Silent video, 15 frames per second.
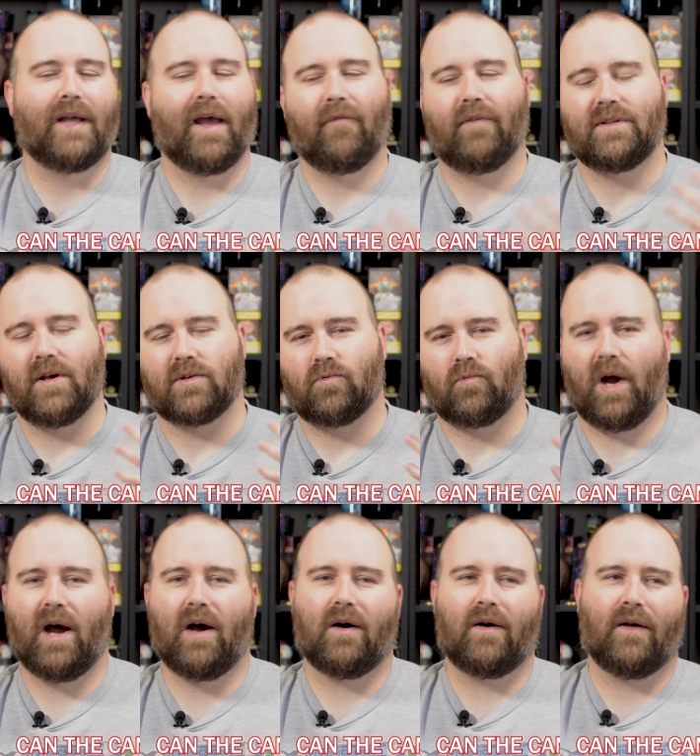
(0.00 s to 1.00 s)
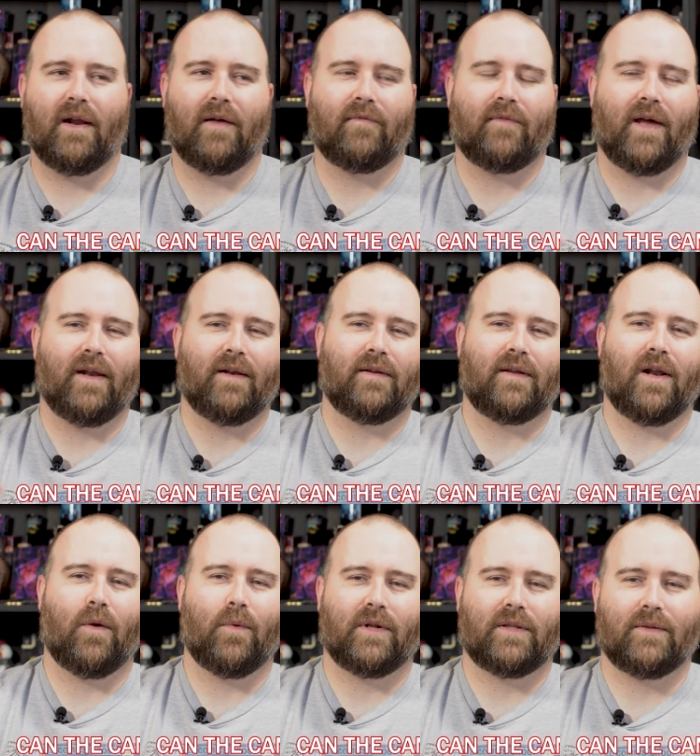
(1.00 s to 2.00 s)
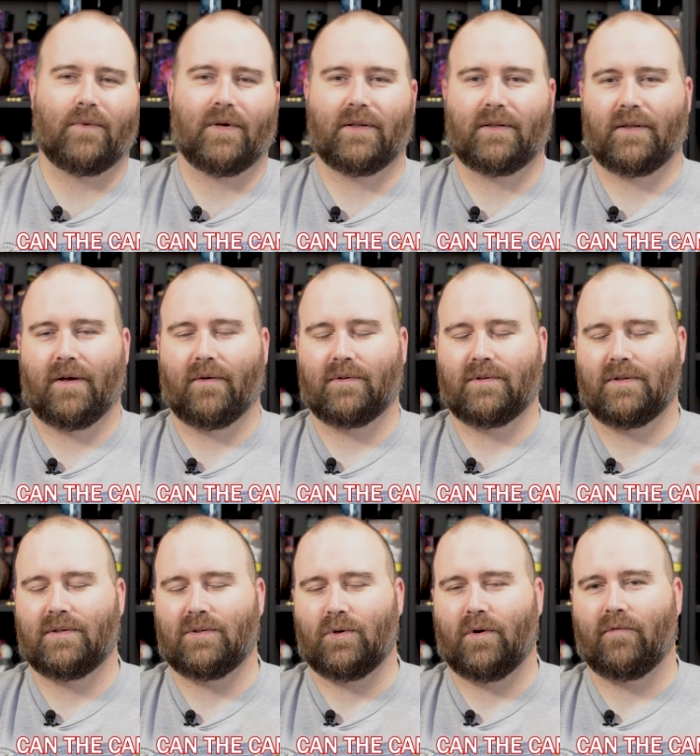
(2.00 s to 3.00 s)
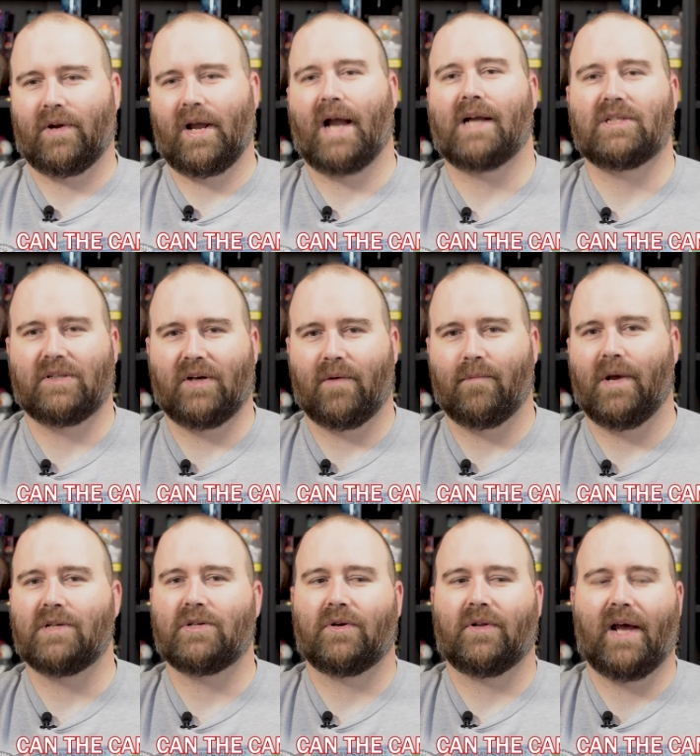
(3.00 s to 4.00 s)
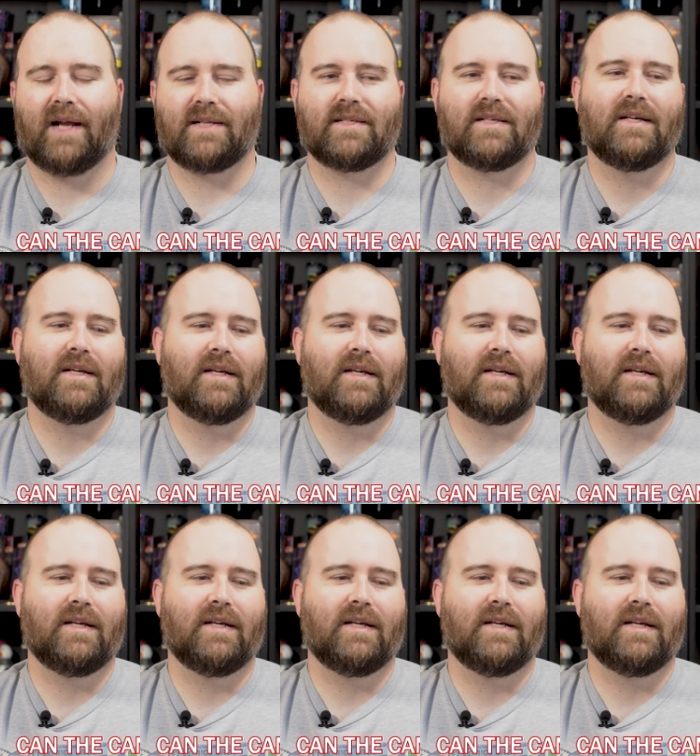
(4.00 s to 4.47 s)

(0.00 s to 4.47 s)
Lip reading: if it does well, and you know, with the sort of reactionary measure that